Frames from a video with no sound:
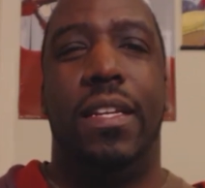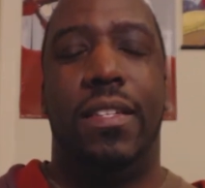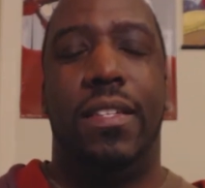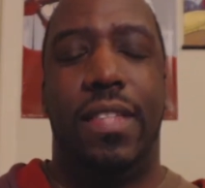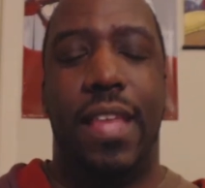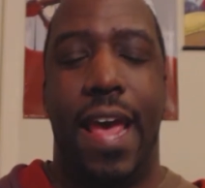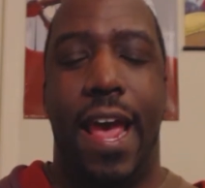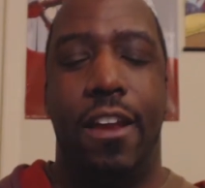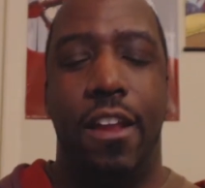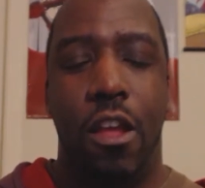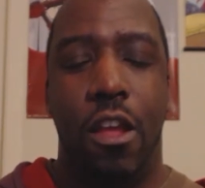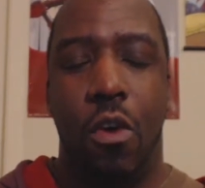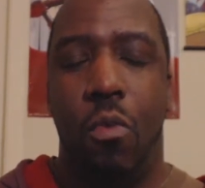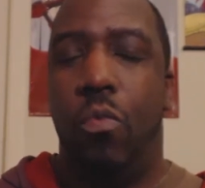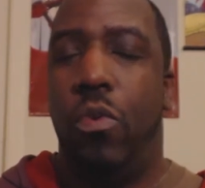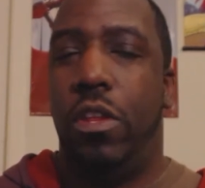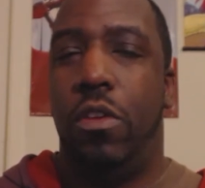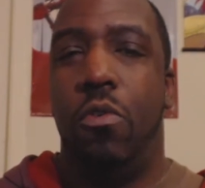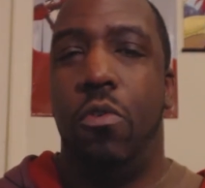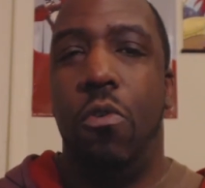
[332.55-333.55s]
is that
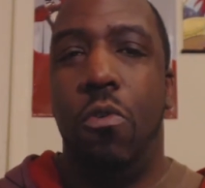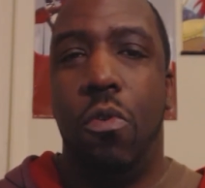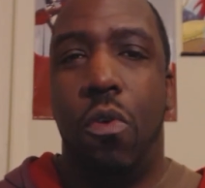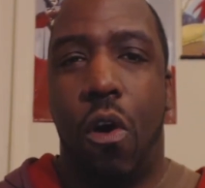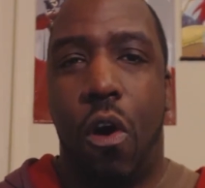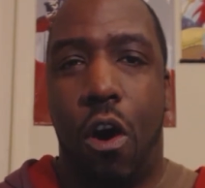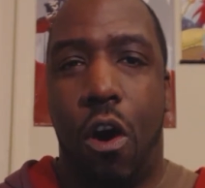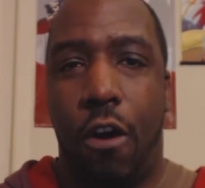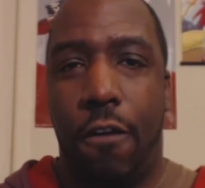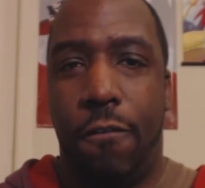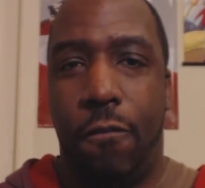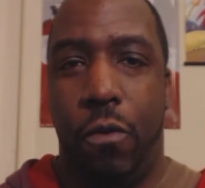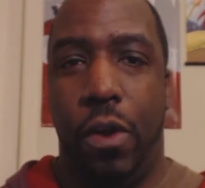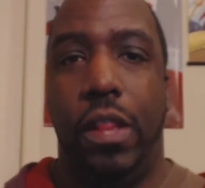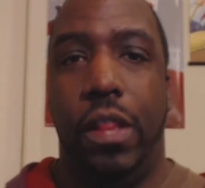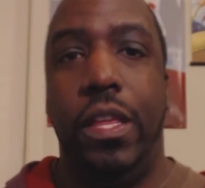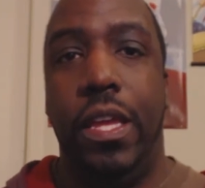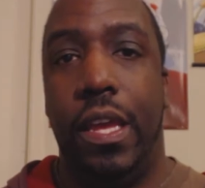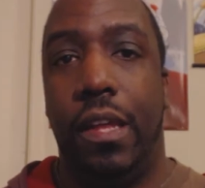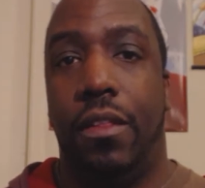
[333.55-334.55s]
when you are
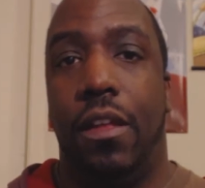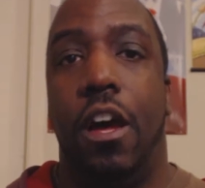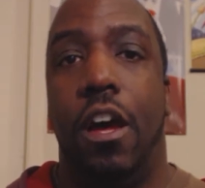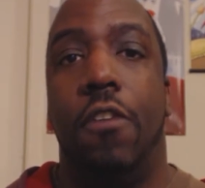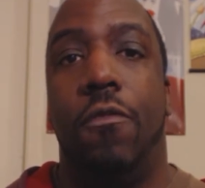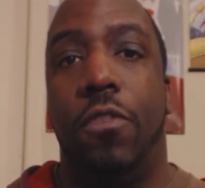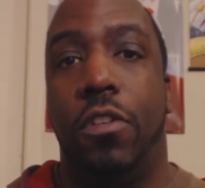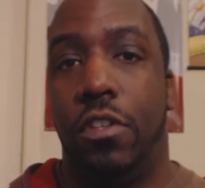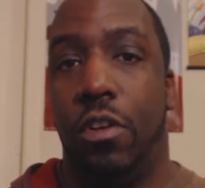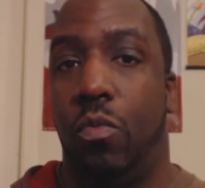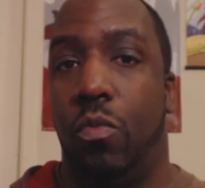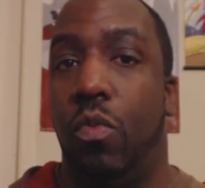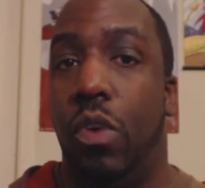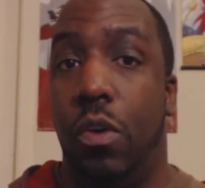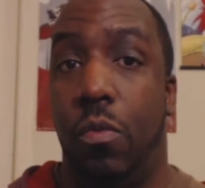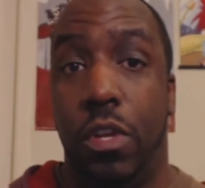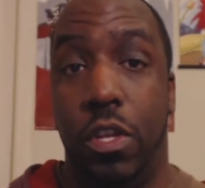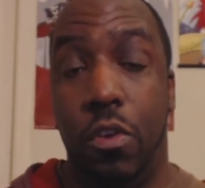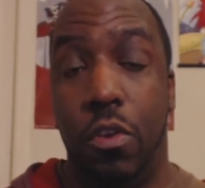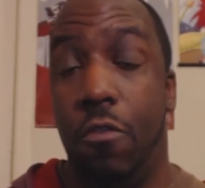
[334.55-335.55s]
really in love with
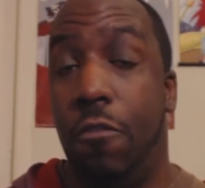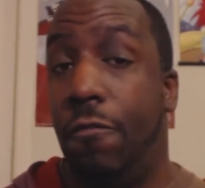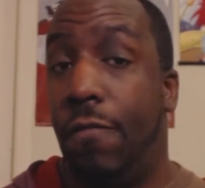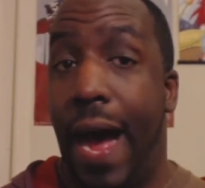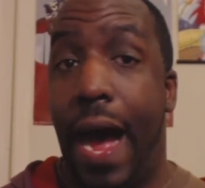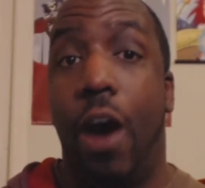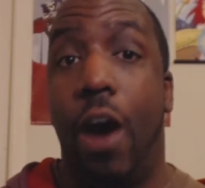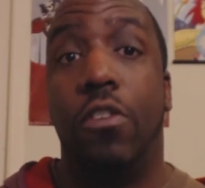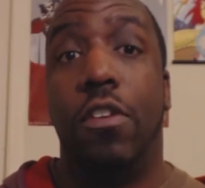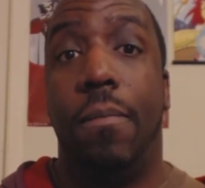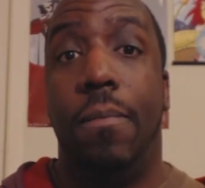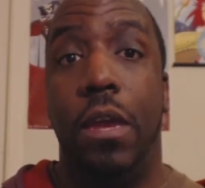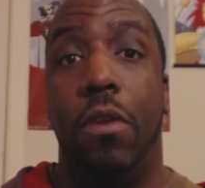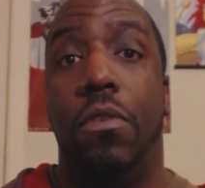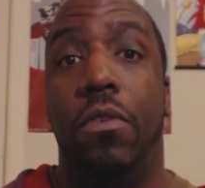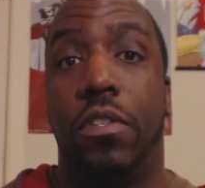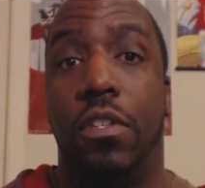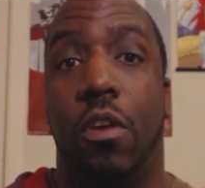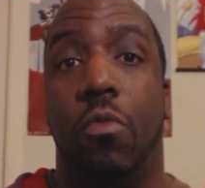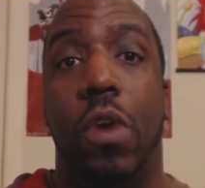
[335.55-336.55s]
someone, when you vow to be
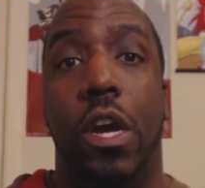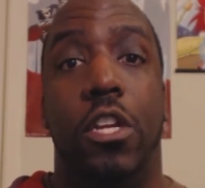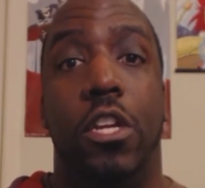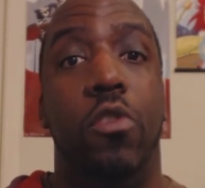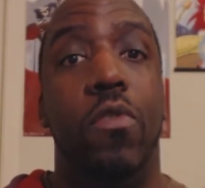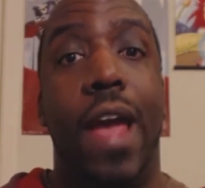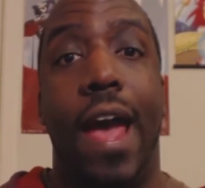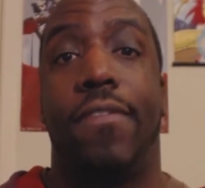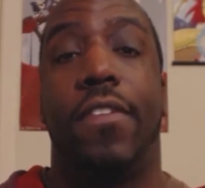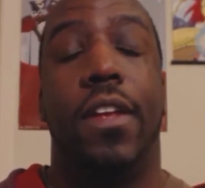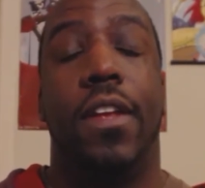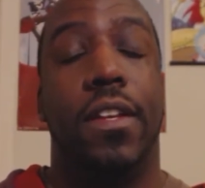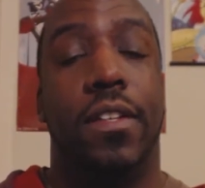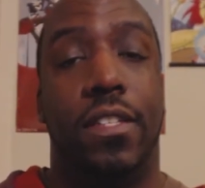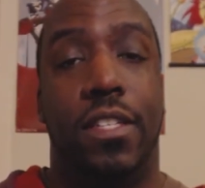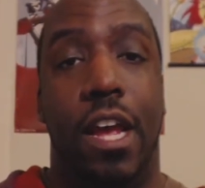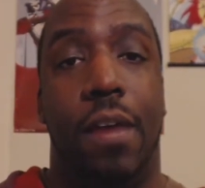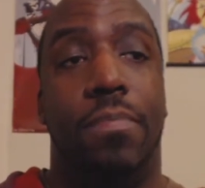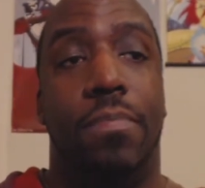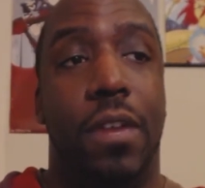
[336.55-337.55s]
with someone, you have to
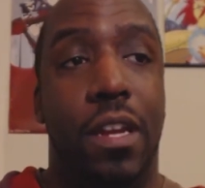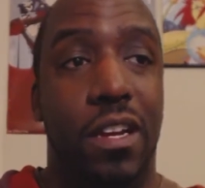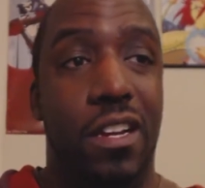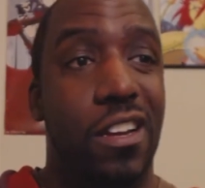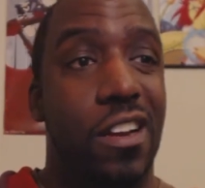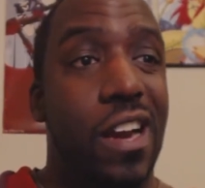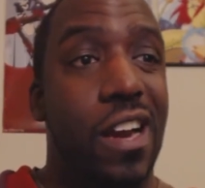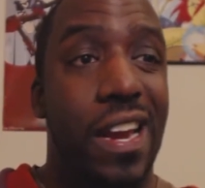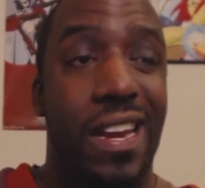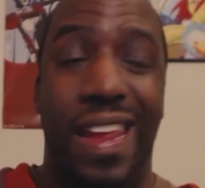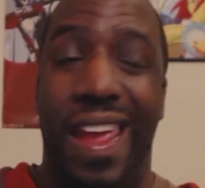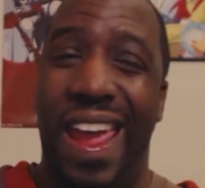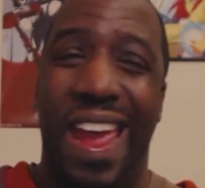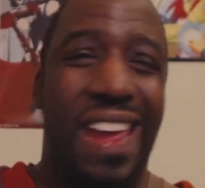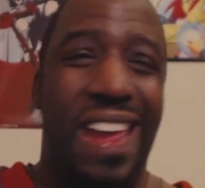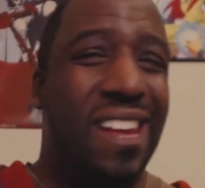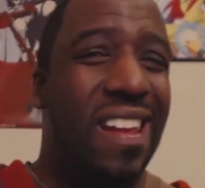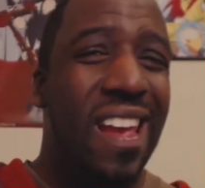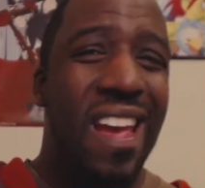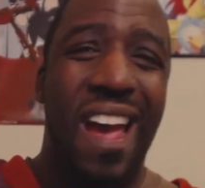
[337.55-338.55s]
accept the good,
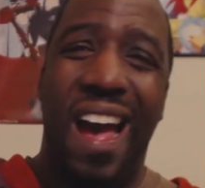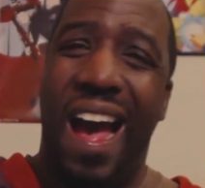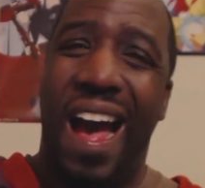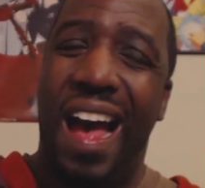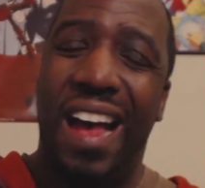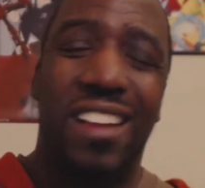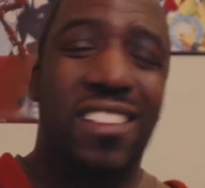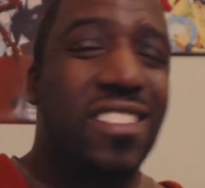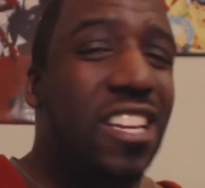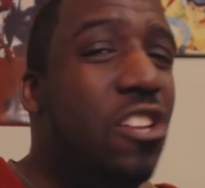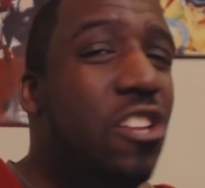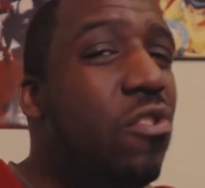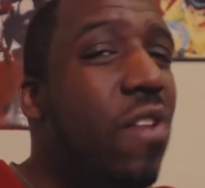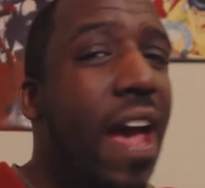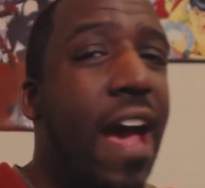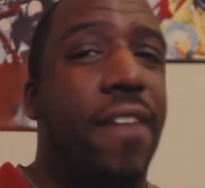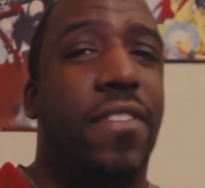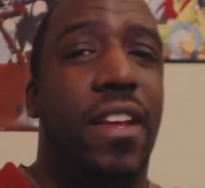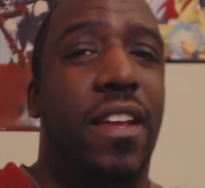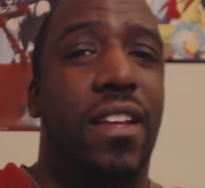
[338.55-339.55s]
and honestly, you
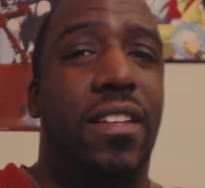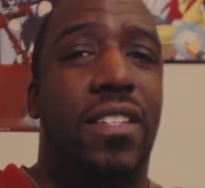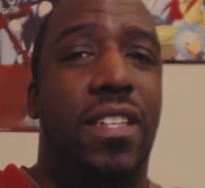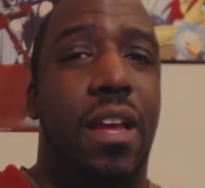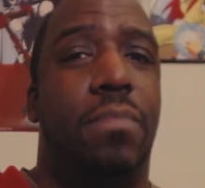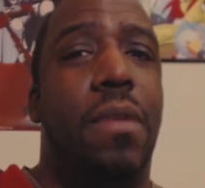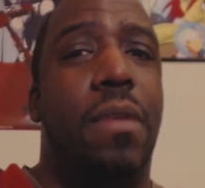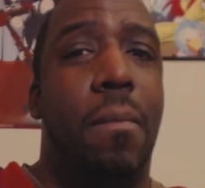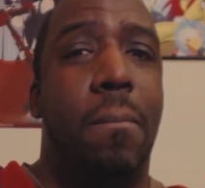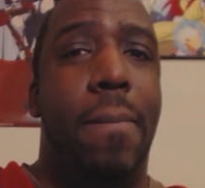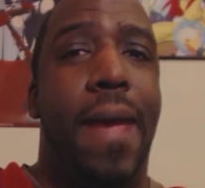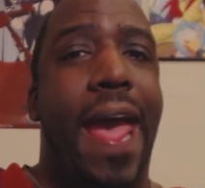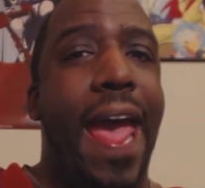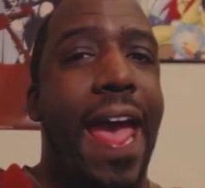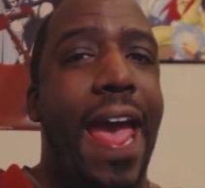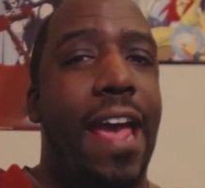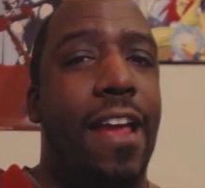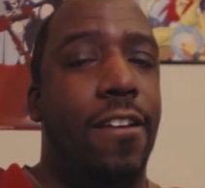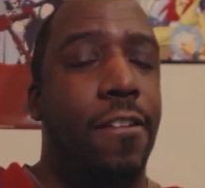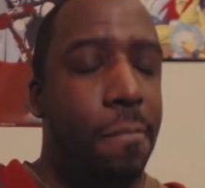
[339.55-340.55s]
have to accept the
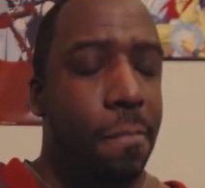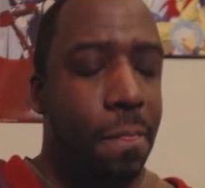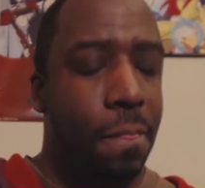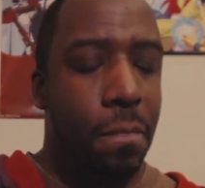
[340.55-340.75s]
bad,